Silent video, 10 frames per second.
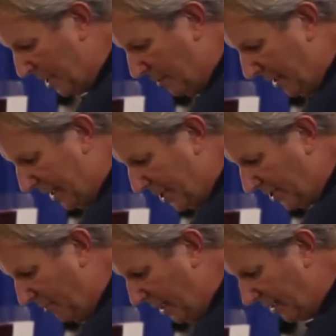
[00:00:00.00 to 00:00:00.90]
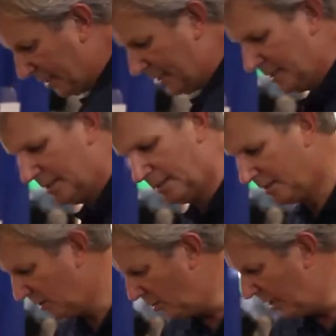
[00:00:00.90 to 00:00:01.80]
PCB tester means
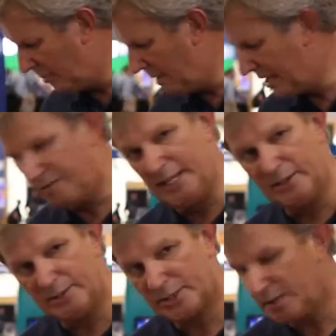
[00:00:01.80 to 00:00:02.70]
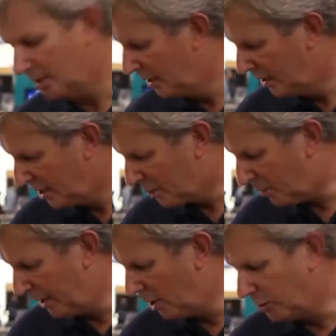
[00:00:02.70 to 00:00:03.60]
you need a bed of needles,
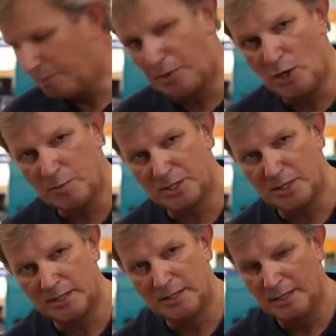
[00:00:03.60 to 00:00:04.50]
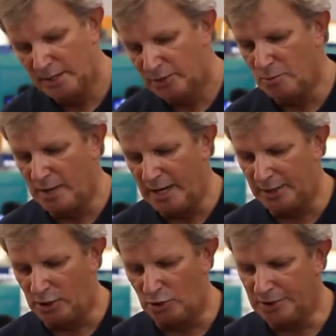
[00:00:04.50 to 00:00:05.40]
spring-loaded probes, to
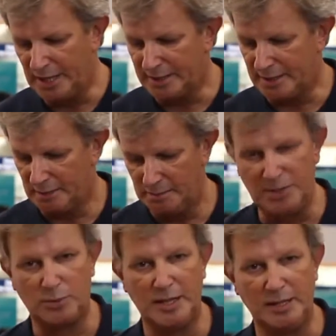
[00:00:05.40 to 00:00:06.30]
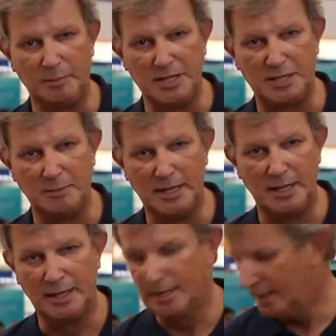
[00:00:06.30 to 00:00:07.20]
make the contact between the
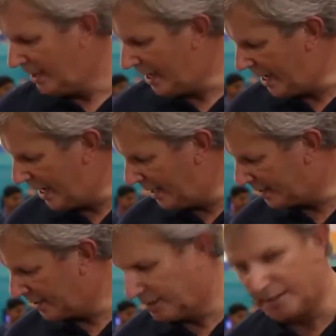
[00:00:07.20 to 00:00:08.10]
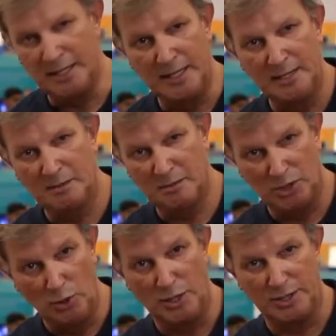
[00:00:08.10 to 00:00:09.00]
PCB and the
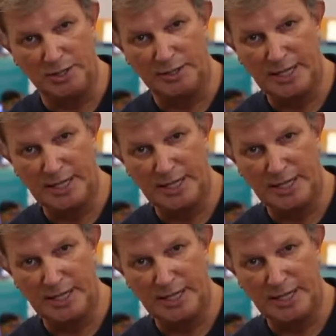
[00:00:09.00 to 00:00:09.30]
unit under